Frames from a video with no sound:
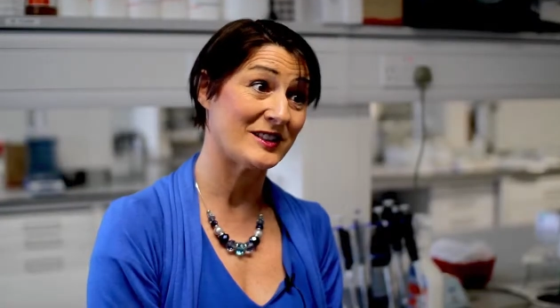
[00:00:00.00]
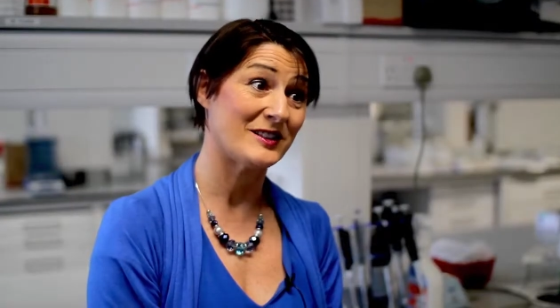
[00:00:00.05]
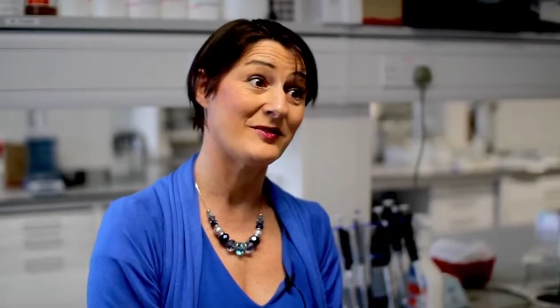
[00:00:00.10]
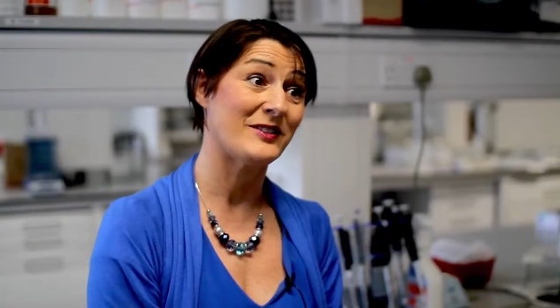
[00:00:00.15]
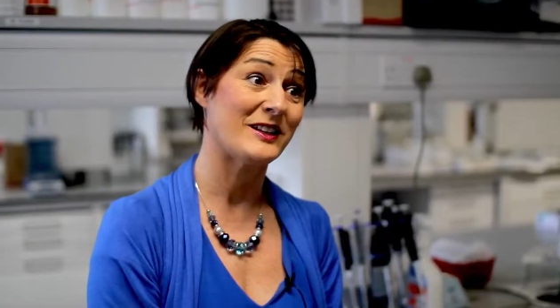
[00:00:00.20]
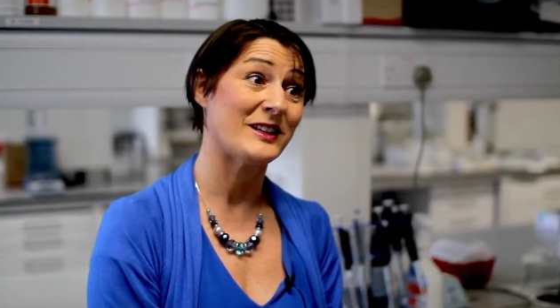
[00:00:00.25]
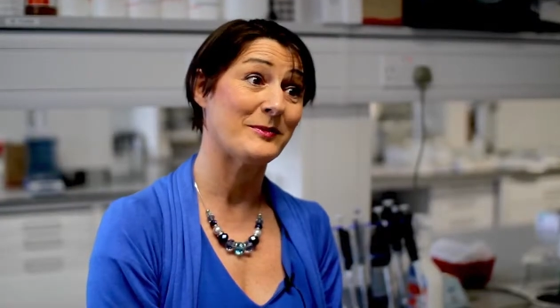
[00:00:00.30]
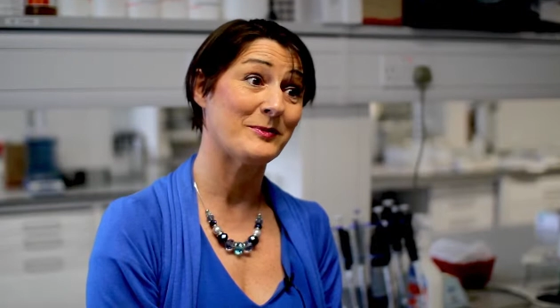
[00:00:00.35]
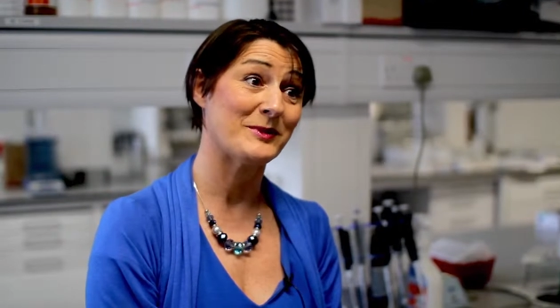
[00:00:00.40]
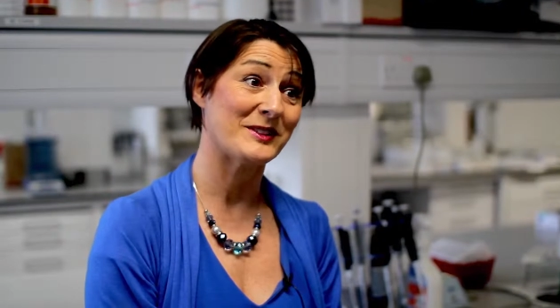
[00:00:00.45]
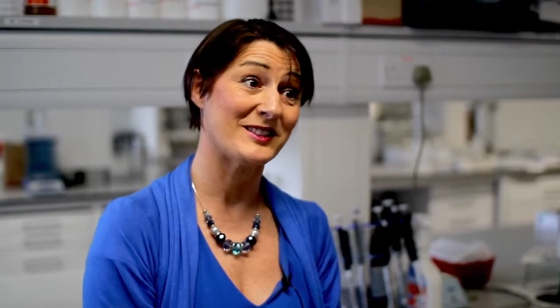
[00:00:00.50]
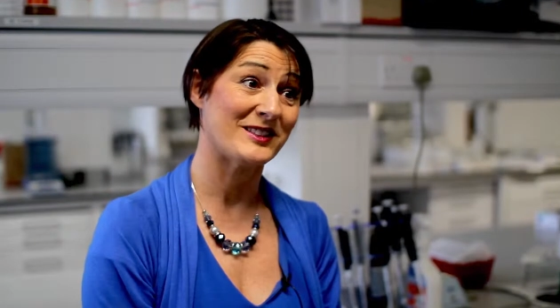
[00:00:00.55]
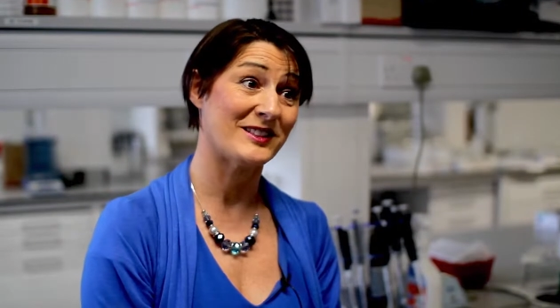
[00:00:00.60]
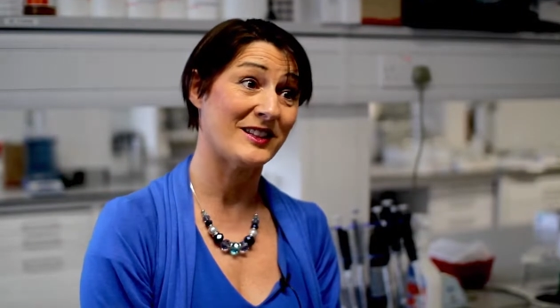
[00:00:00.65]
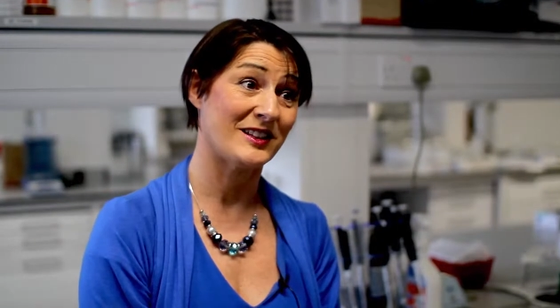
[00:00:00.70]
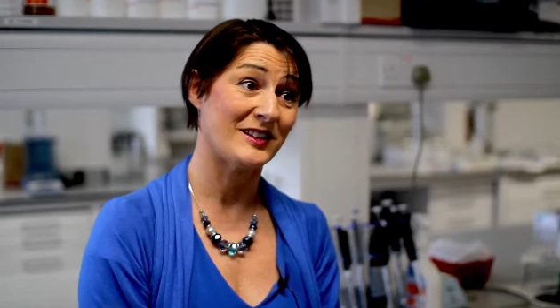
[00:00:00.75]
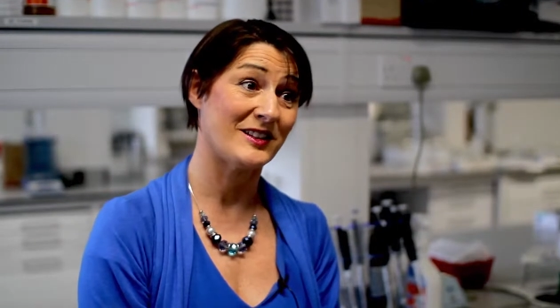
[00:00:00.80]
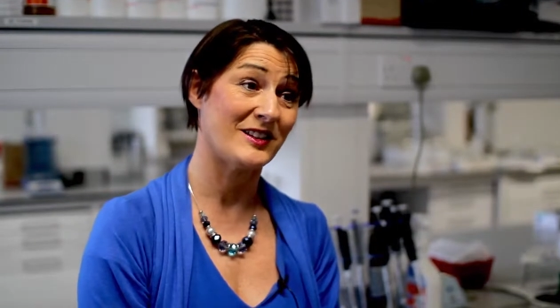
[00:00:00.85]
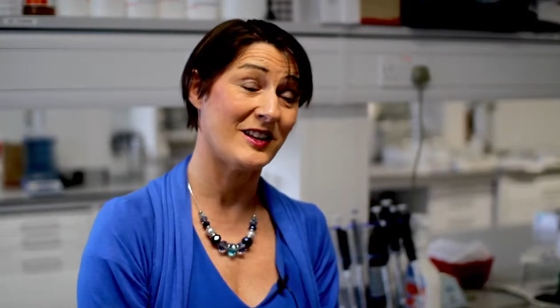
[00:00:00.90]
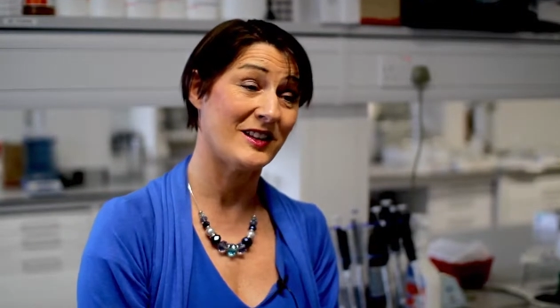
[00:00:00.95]
to develop this
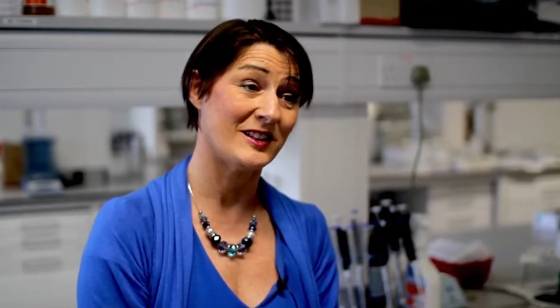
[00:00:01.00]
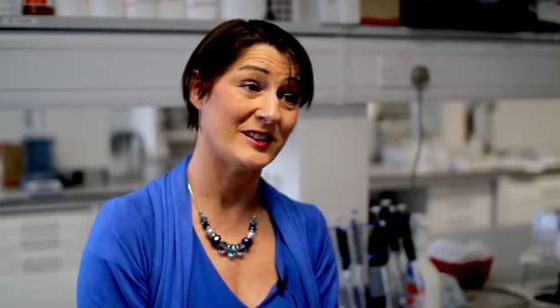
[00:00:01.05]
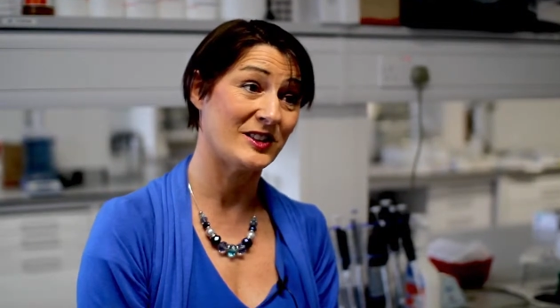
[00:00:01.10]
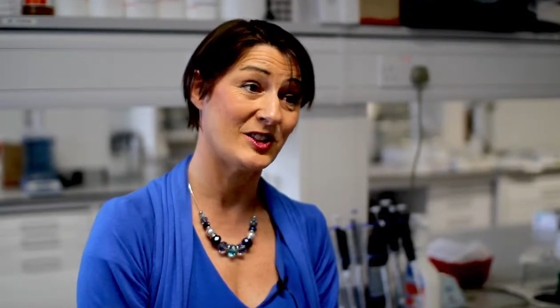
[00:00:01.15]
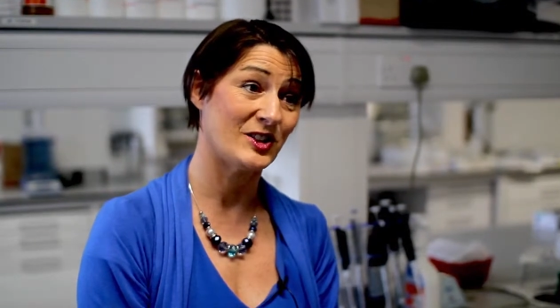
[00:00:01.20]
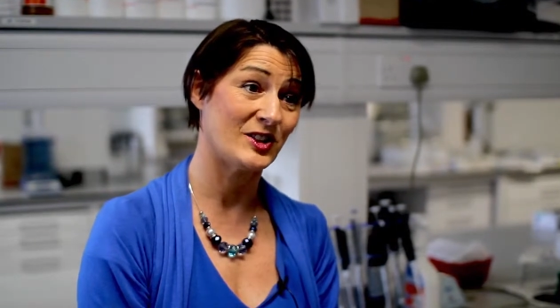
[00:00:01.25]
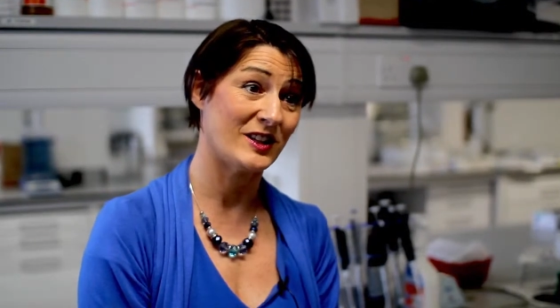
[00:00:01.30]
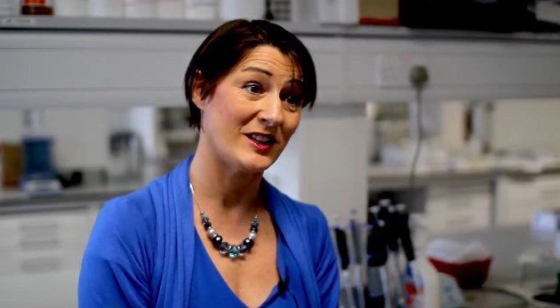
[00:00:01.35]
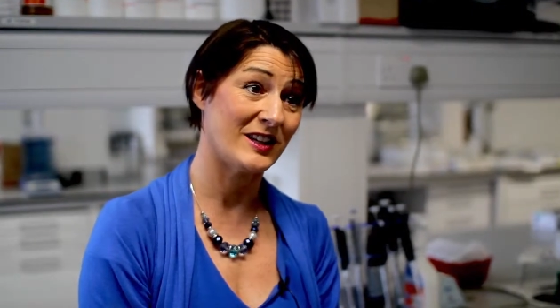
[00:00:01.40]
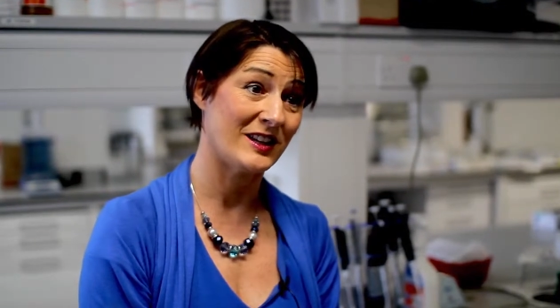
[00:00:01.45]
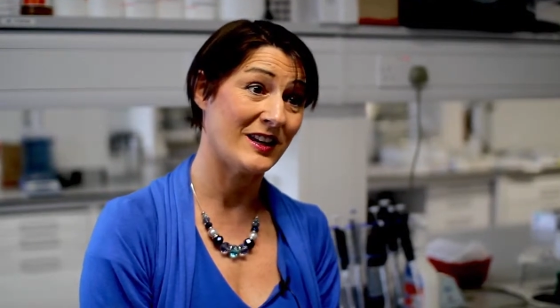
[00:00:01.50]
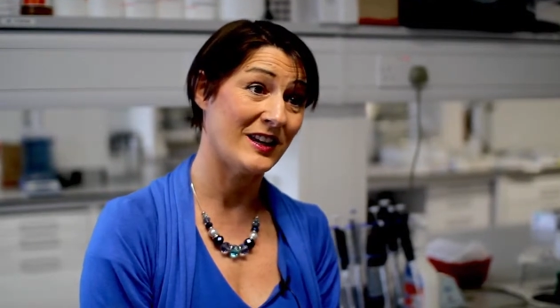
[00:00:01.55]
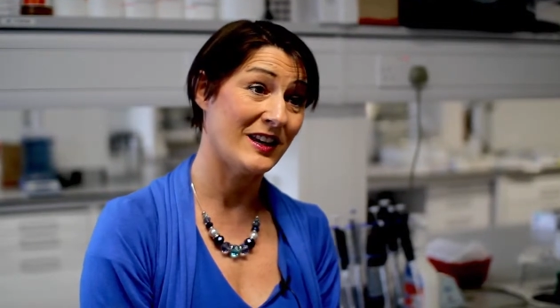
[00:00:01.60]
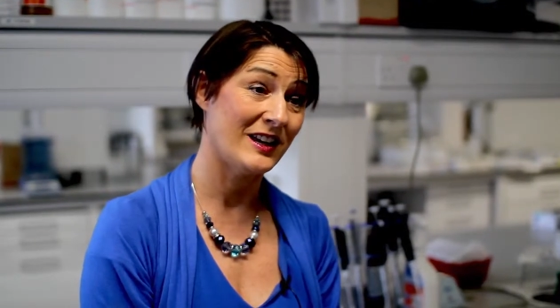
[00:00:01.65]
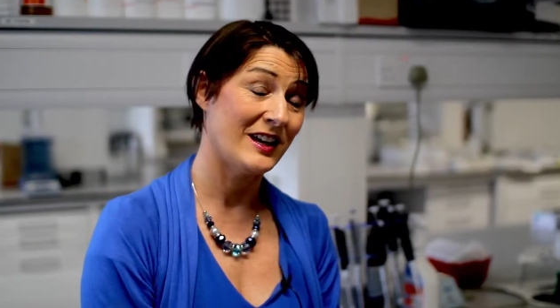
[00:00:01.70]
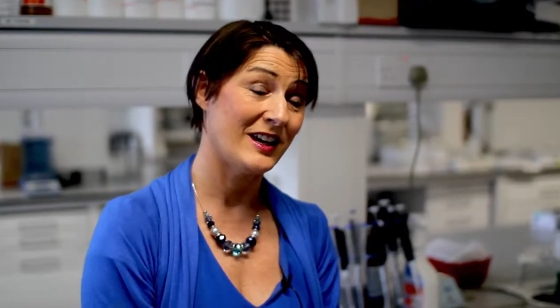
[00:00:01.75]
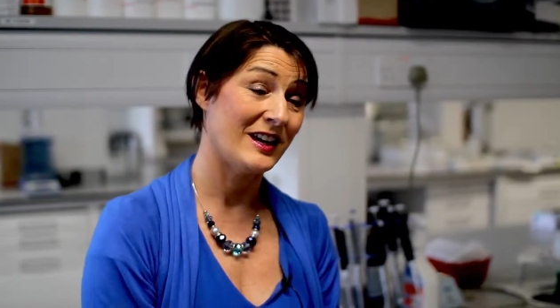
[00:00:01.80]
technology